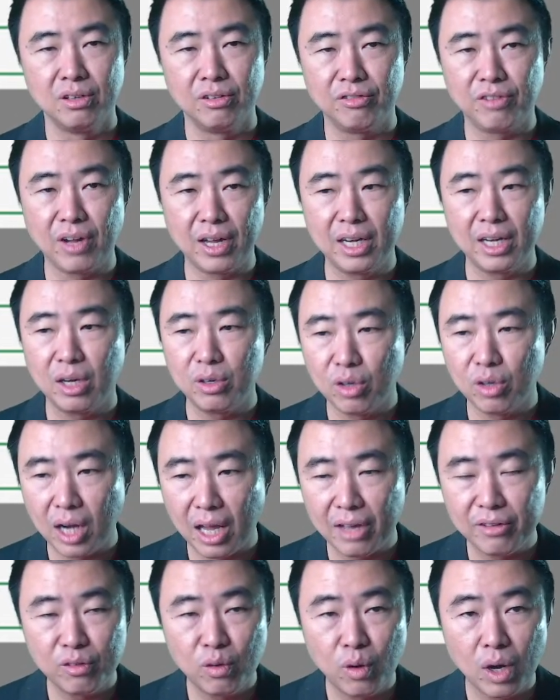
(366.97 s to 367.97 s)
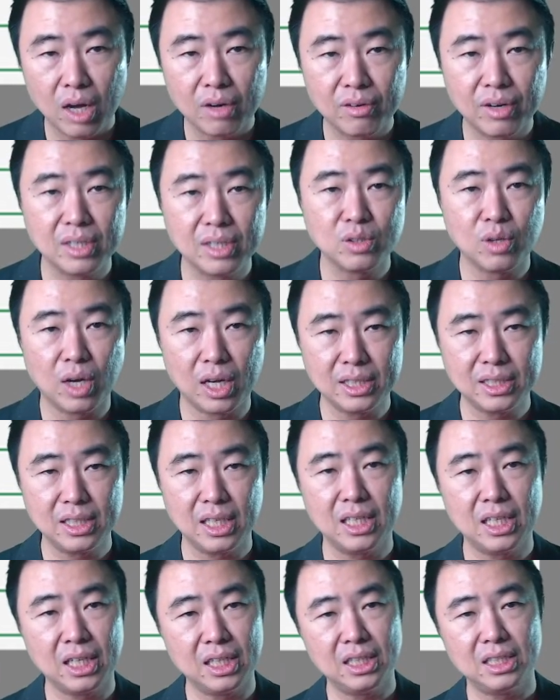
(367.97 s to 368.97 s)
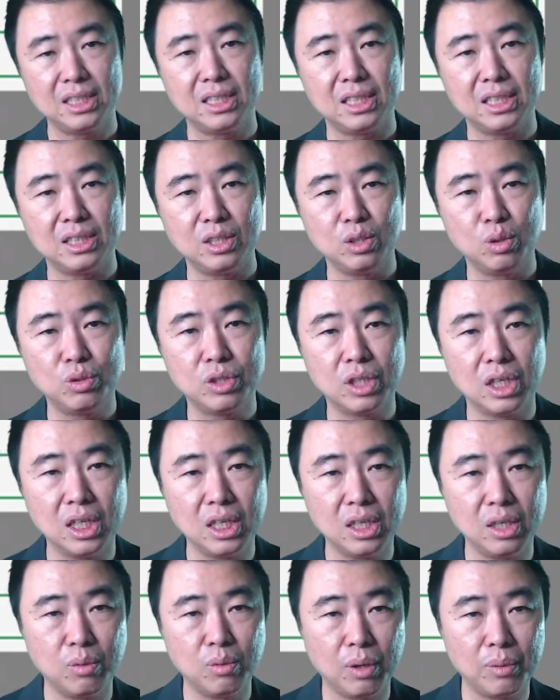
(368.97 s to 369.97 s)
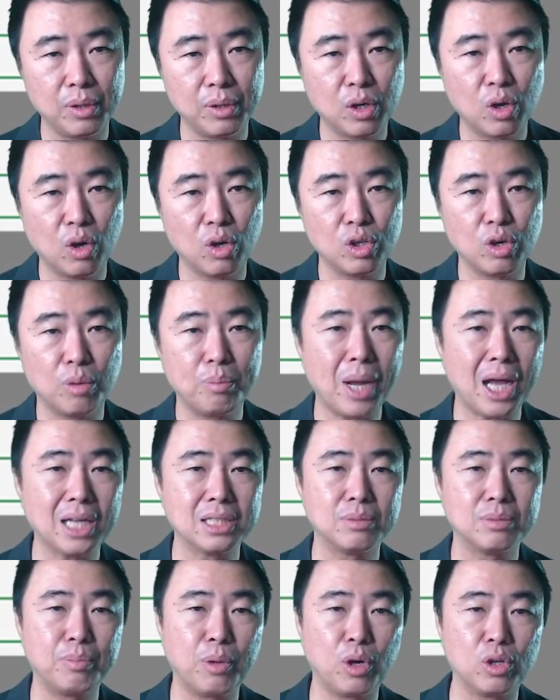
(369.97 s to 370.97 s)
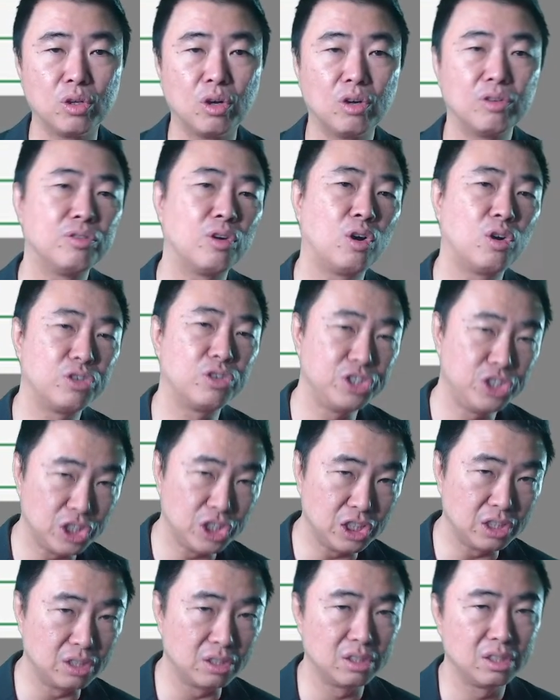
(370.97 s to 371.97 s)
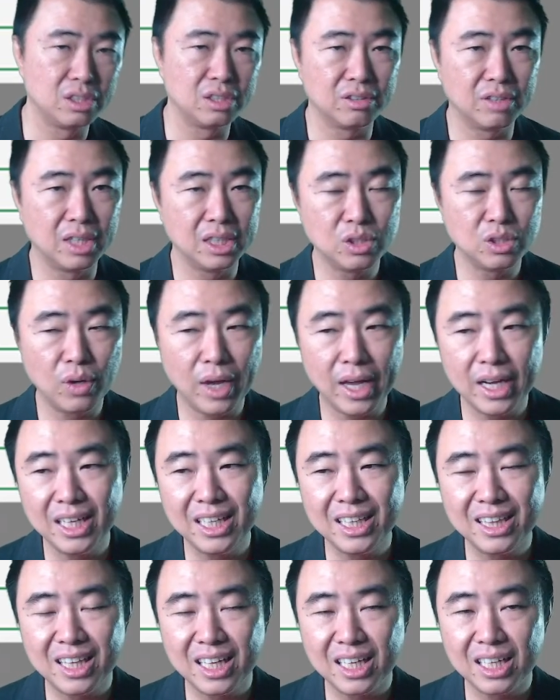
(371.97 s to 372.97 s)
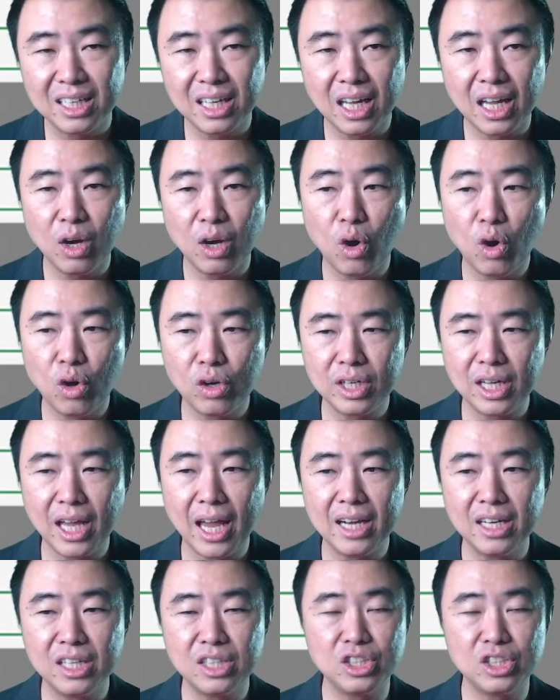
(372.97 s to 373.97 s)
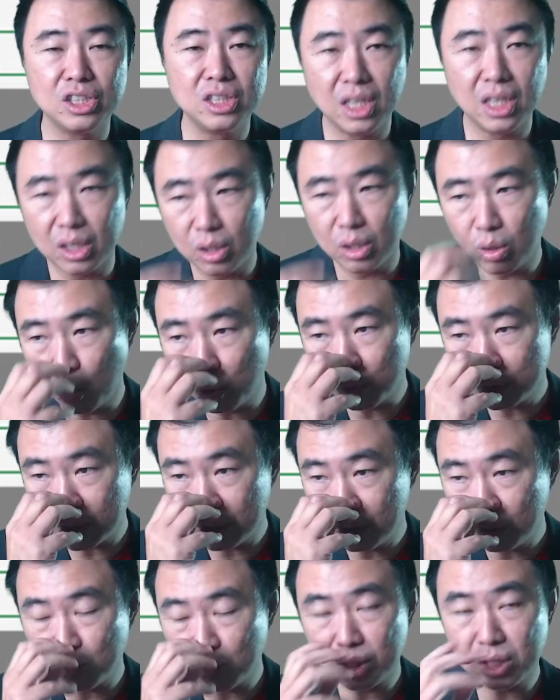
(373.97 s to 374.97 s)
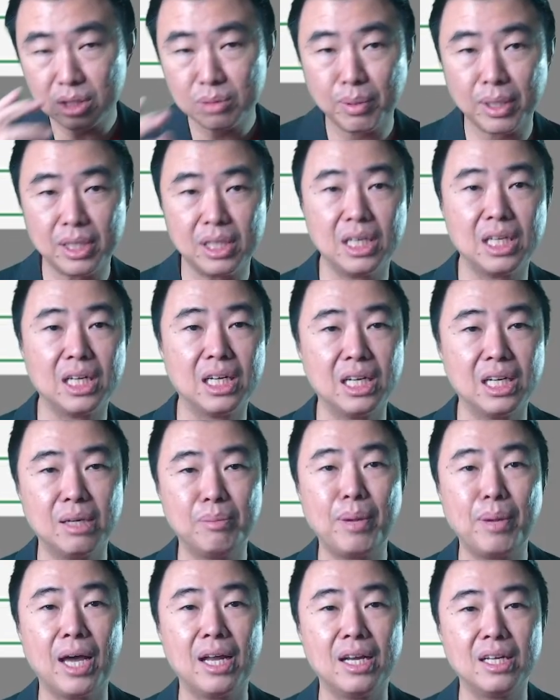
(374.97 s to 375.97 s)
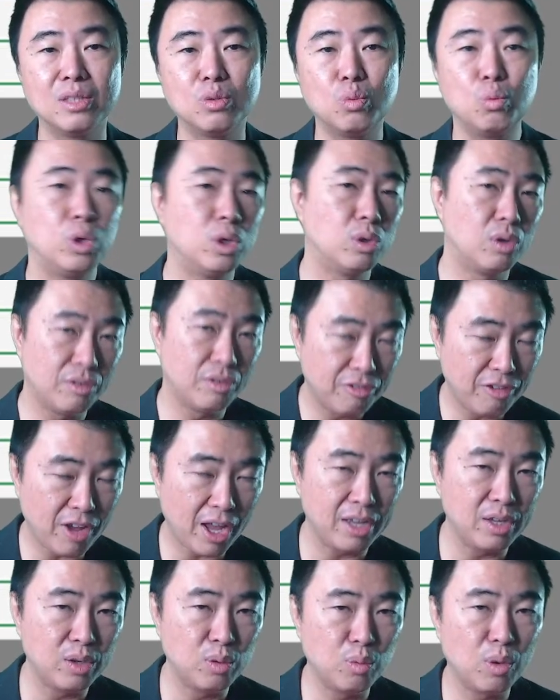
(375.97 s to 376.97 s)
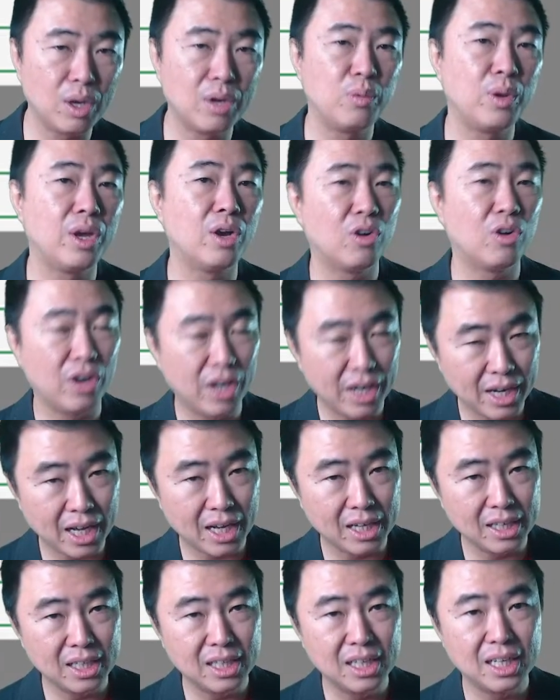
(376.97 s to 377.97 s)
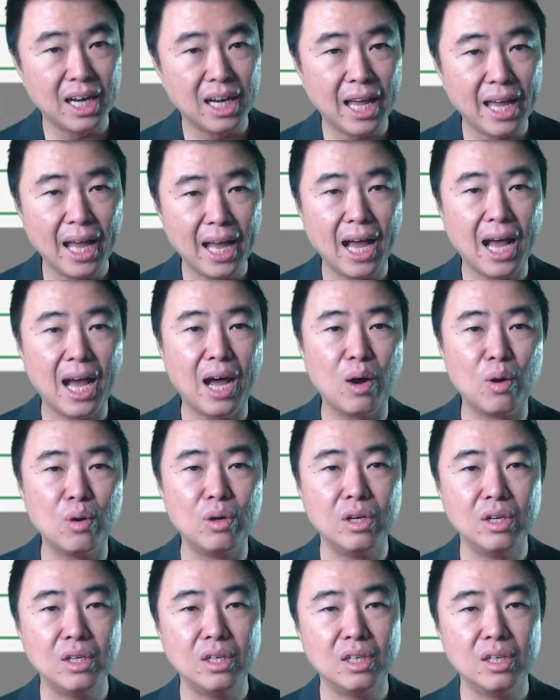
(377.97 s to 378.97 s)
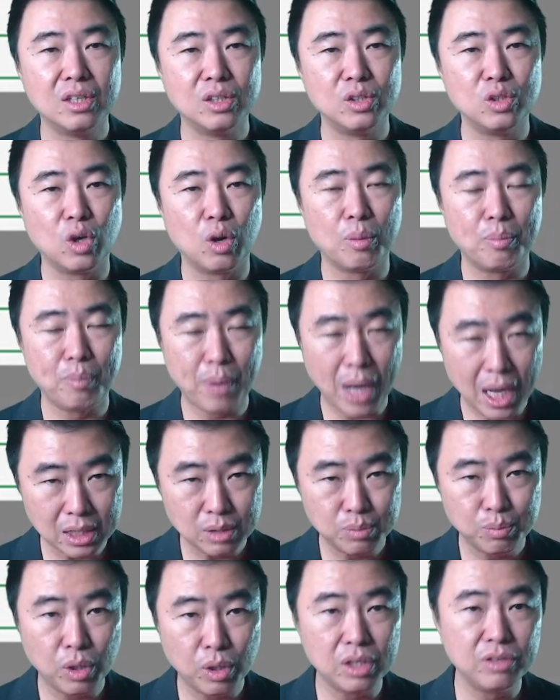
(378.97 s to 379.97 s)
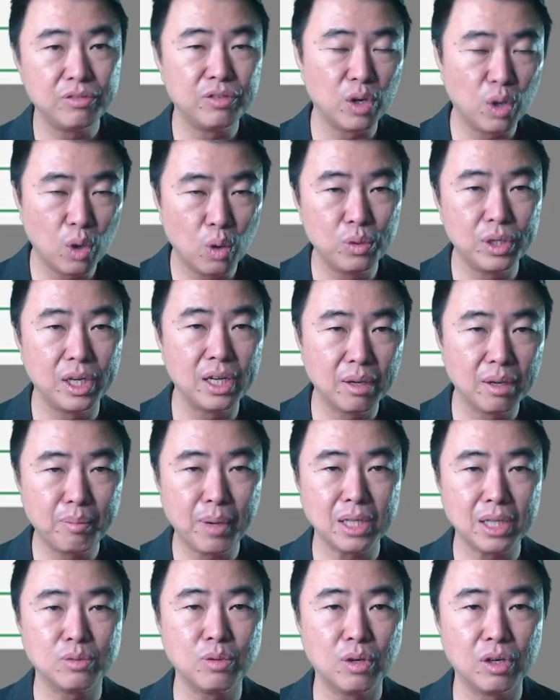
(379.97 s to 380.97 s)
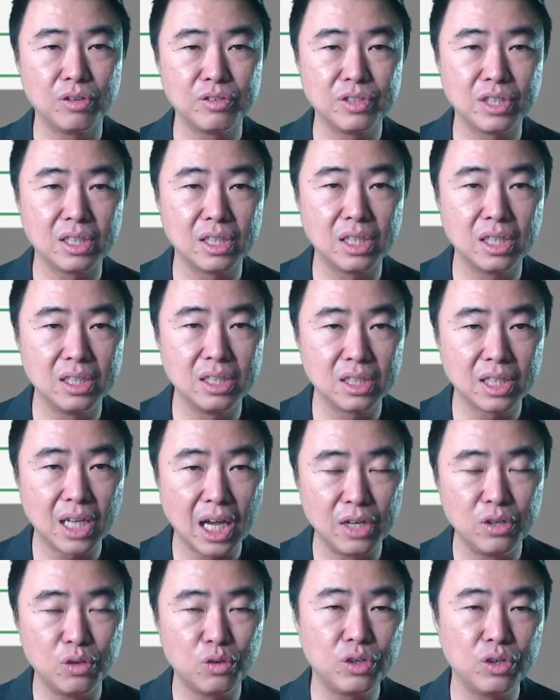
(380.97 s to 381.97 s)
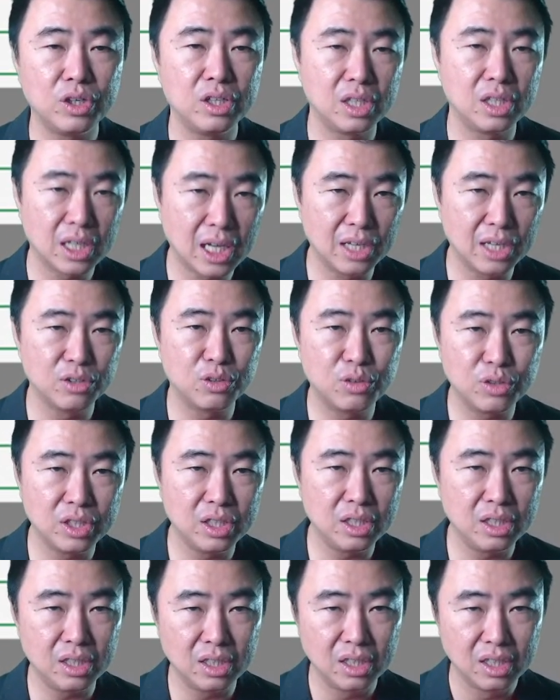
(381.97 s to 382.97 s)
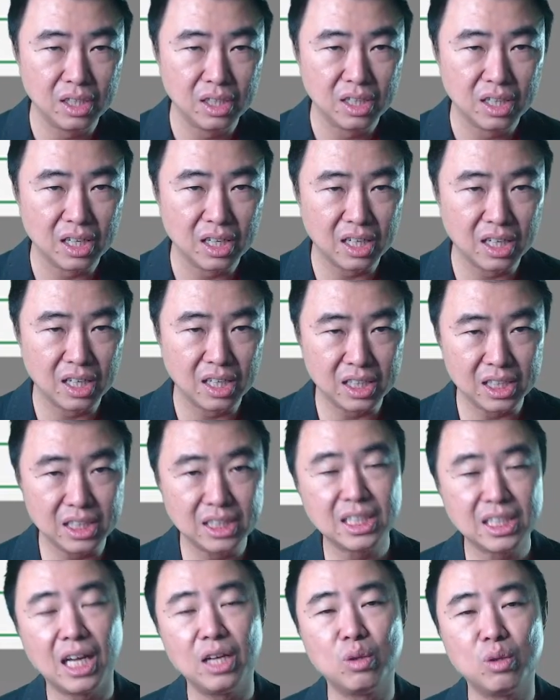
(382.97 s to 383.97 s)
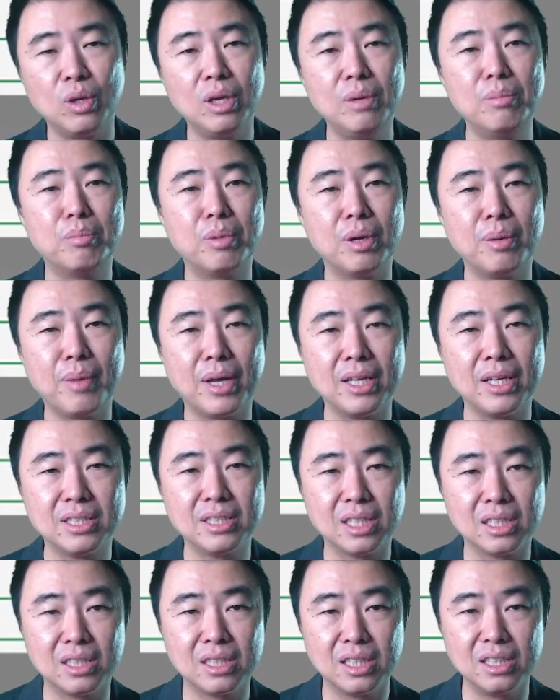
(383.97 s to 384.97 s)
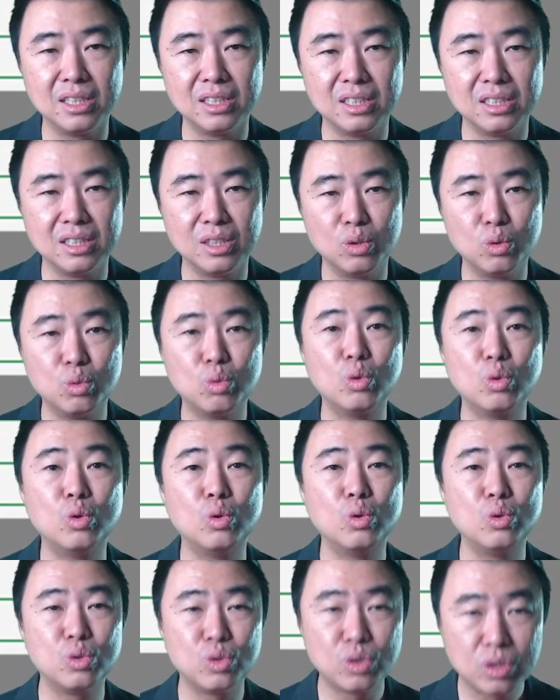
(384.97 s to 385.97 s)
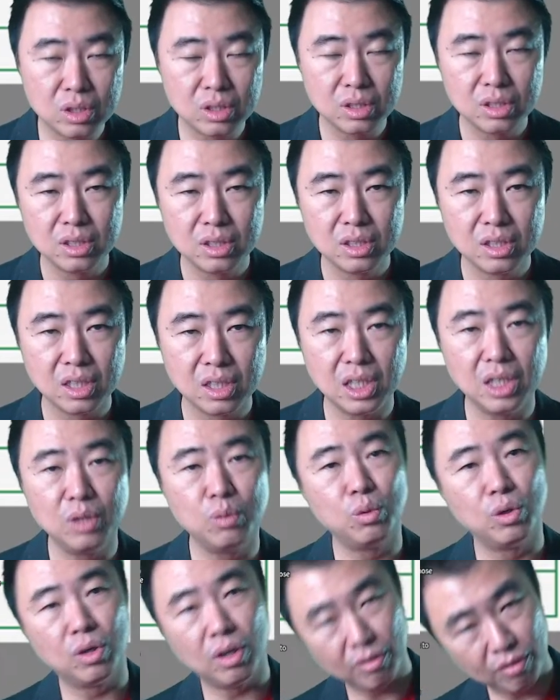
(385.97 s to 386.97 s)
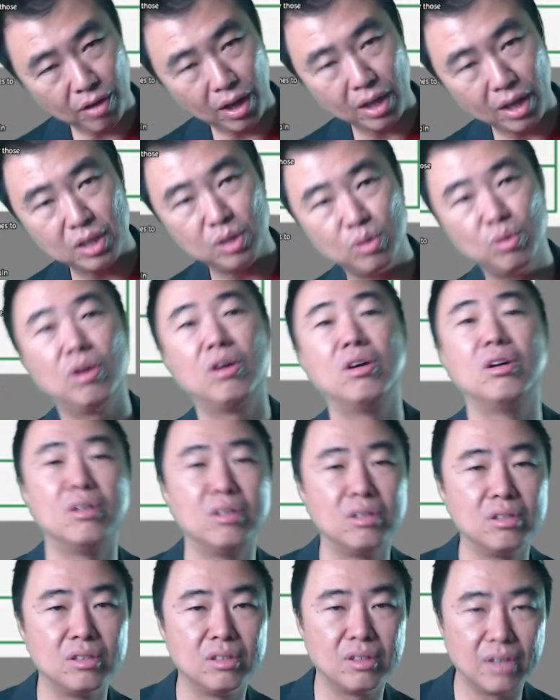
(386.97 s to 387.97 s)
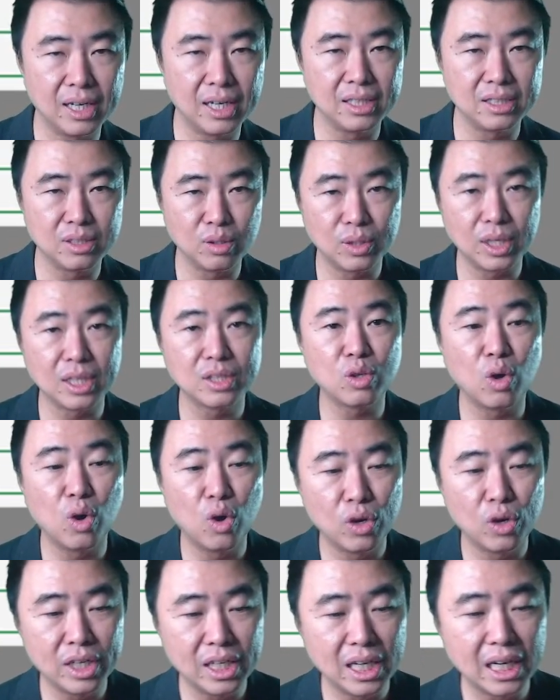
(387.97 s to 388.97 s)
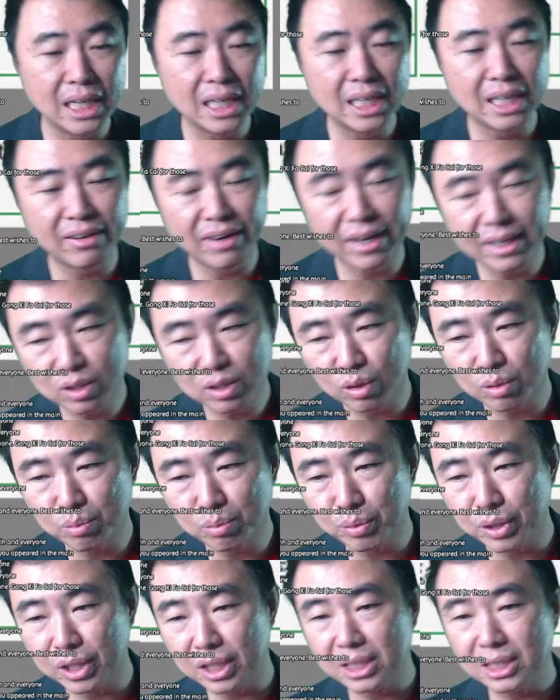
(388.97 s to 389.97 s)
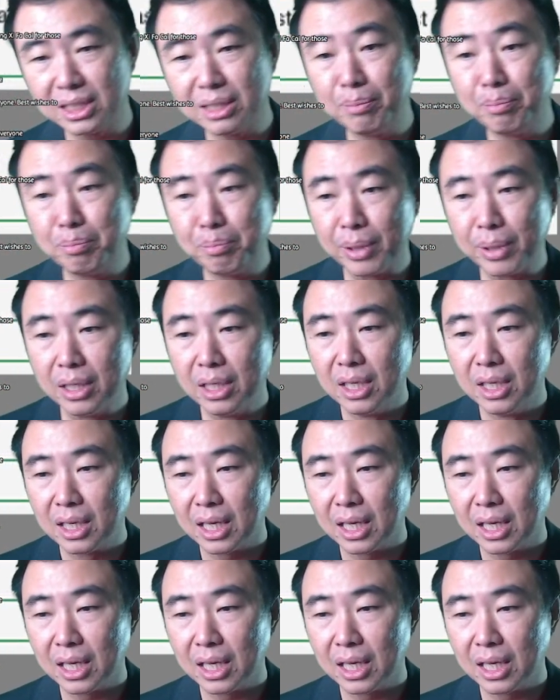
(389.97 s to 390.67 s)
Find out your life guard, right? So I say that this is usually what we call your passport of origin, right? So anything, all the energy that goes into this particular palace will affect you one way or another, like how your passport, if you're holding a passport of certain country, the country decide to implement certain rules, it will affect you. Right, so that's all only, right? So pretty simple.